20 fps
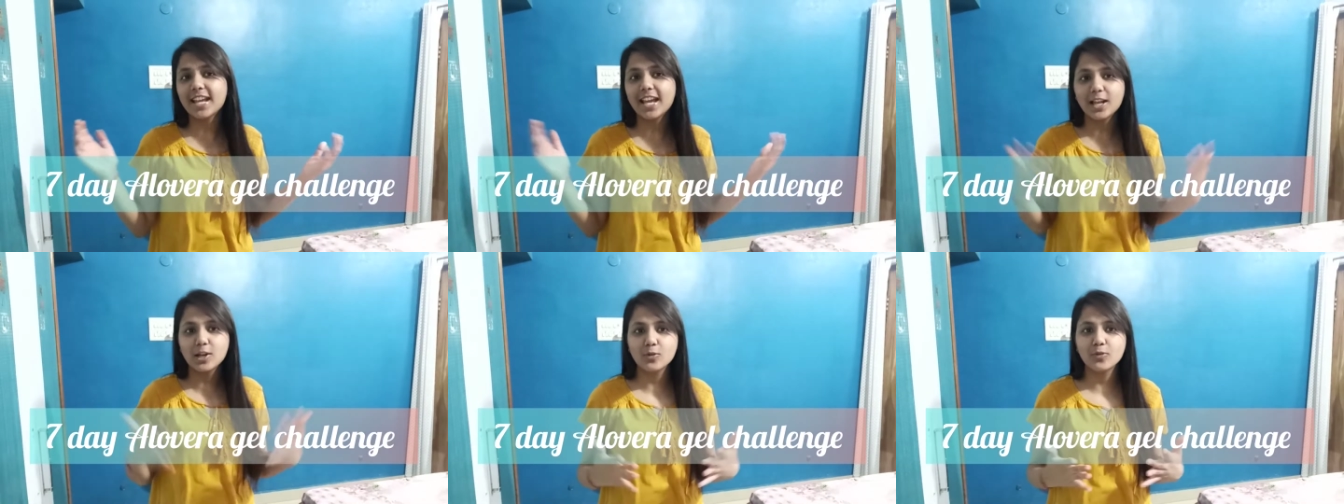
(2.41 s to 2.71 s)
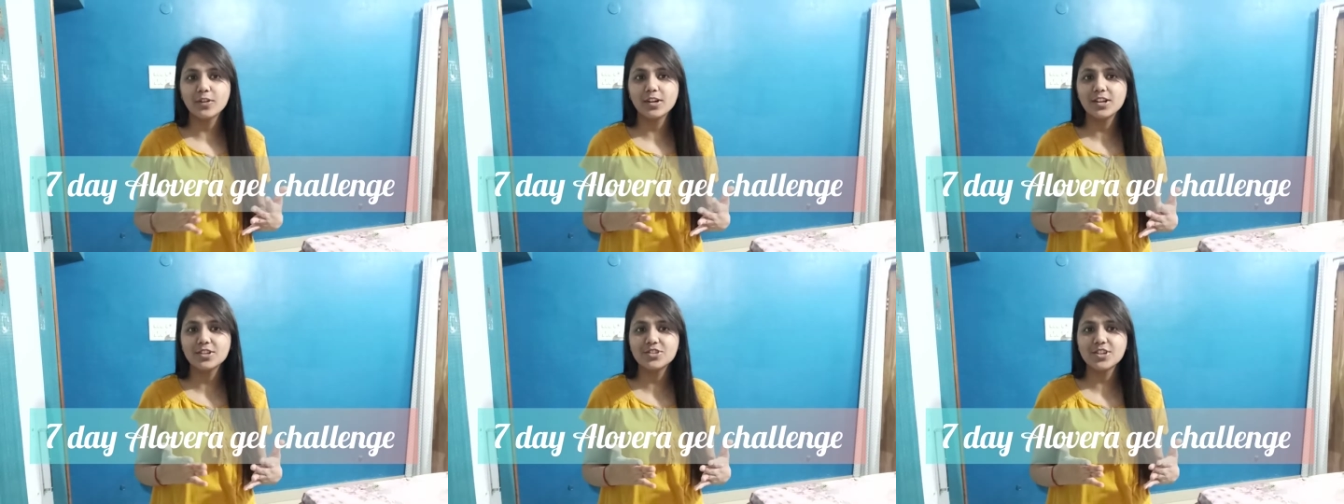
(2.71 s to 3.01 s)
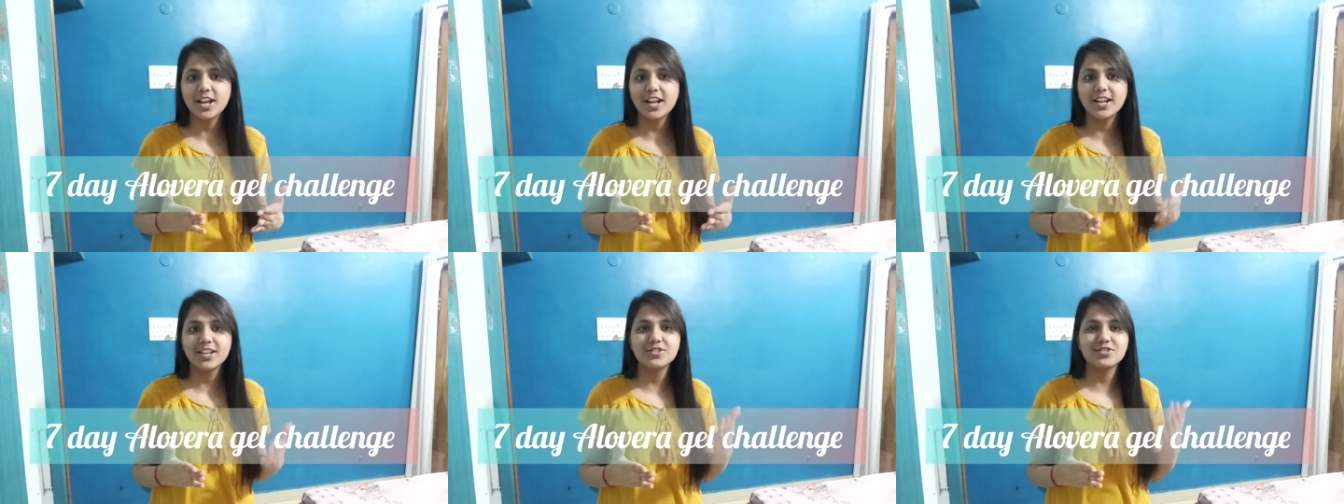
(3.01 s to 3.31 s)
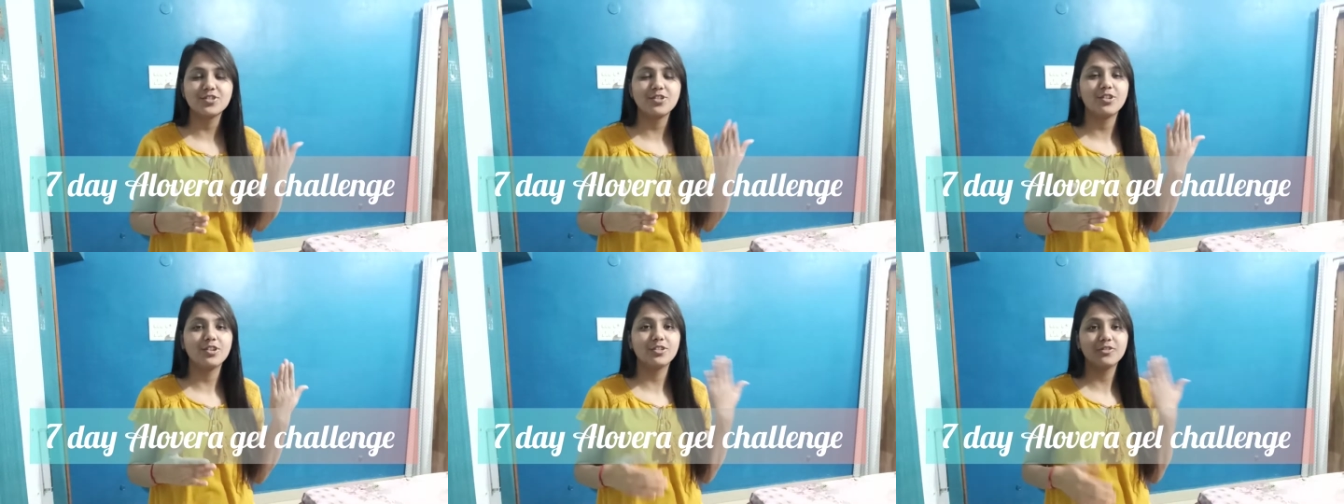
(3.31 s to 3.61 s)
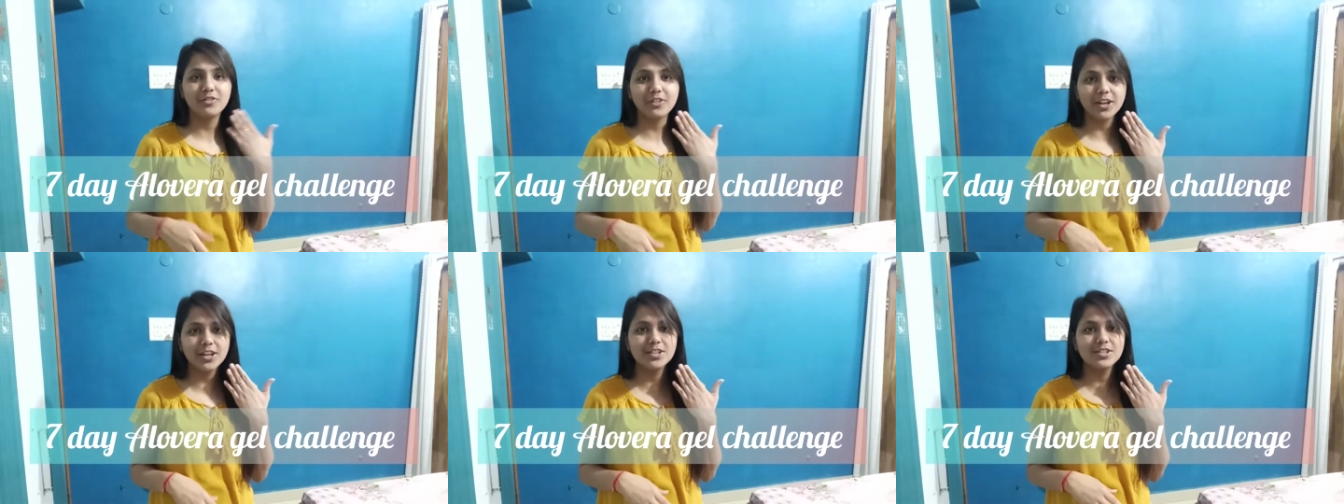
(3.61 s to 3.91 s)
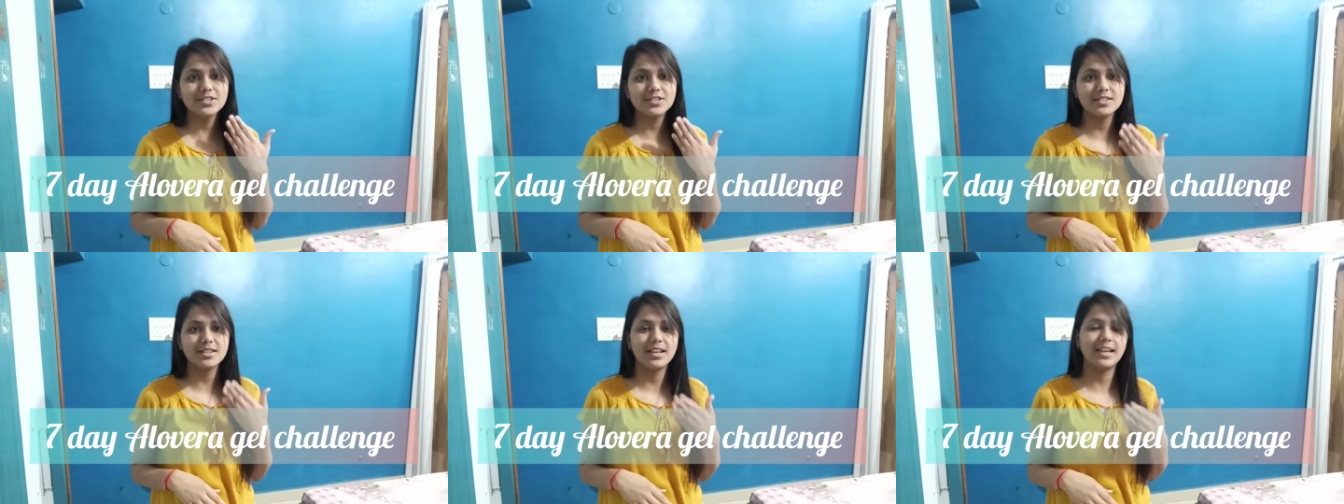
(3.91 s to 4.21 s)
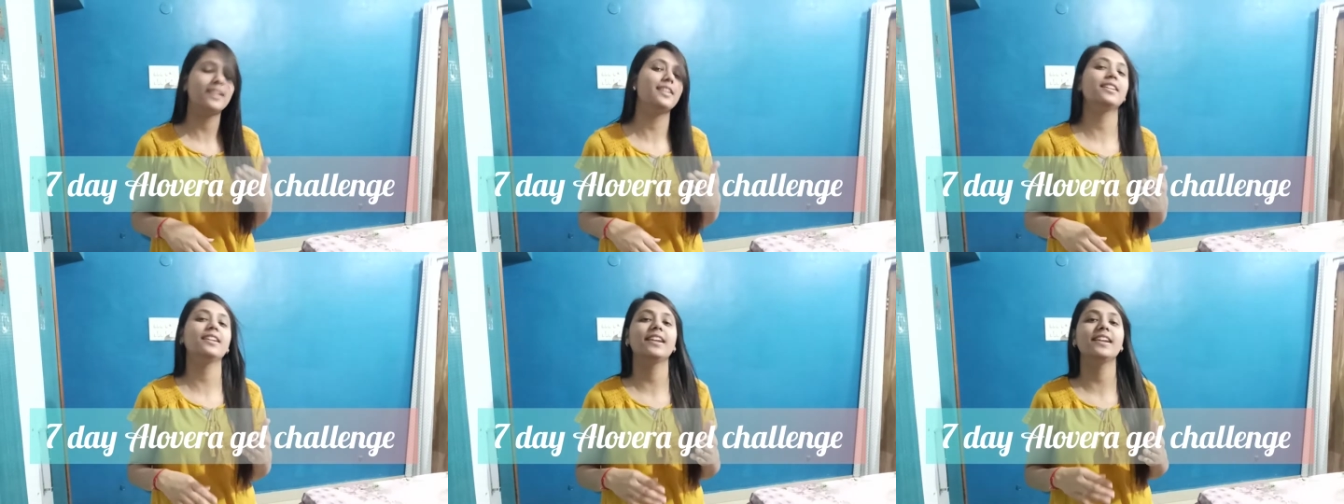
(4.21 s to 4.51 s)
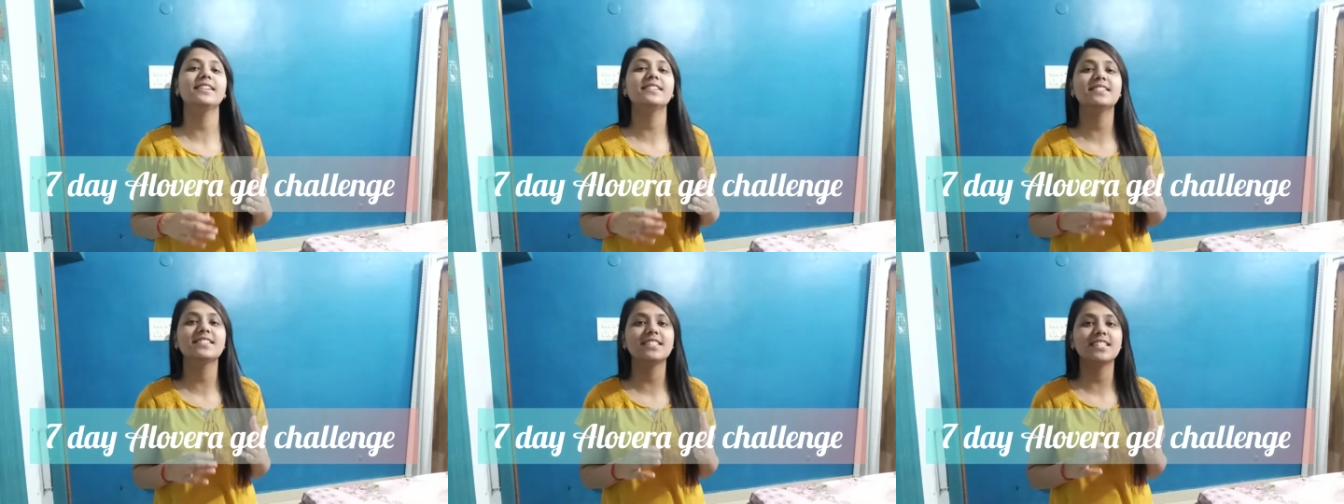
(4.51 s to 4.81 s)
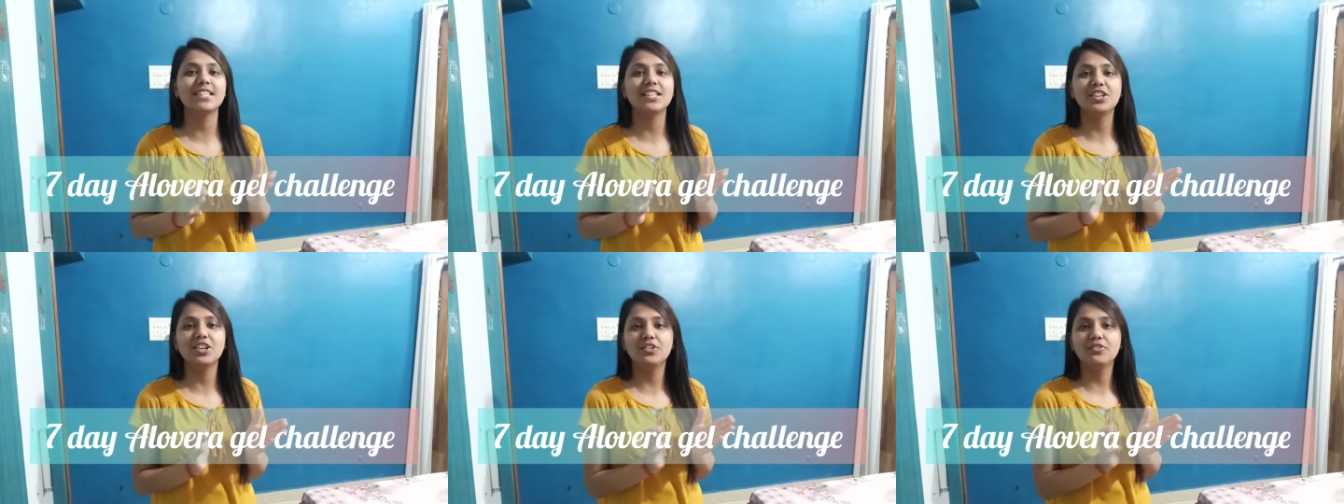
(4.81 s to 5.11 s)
aloe vera challenge on face and let's see